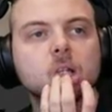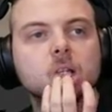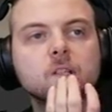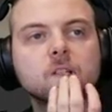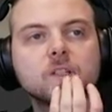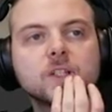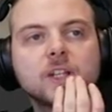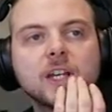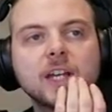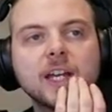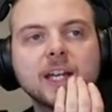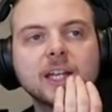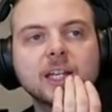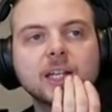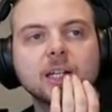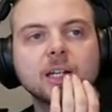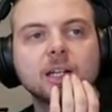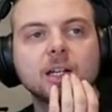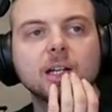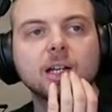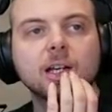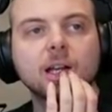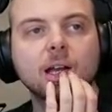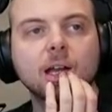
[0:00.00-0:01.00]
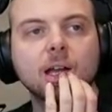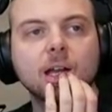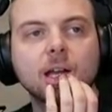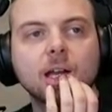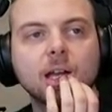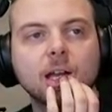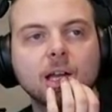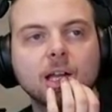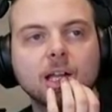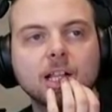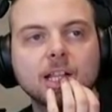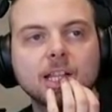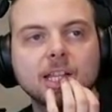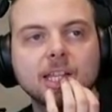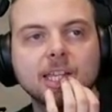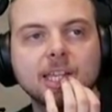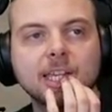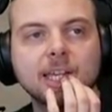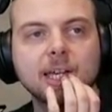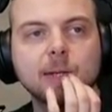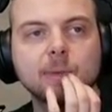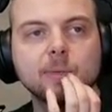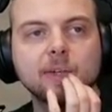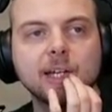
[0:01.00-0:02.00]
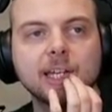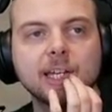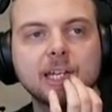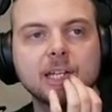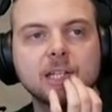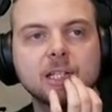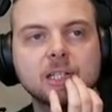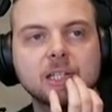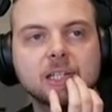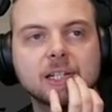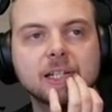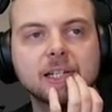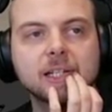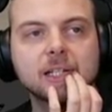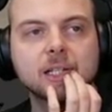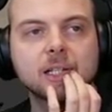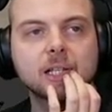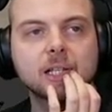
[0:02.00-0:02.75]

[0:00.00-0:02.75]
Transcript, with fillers: Check. Click get by internet.